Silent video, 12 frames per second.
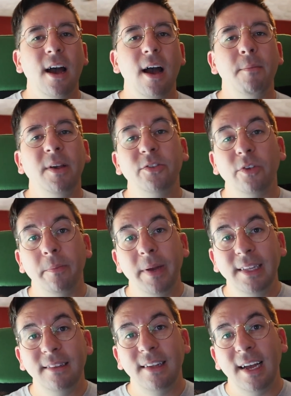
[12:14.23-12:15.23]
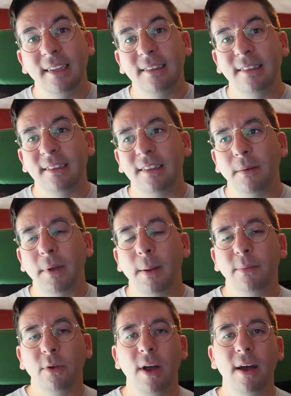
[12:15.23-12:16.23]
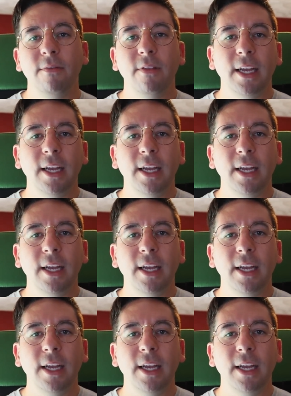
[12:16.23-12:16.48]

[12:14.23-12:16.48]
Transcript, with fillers: uh, mystery pin sets, and sometimes they'll have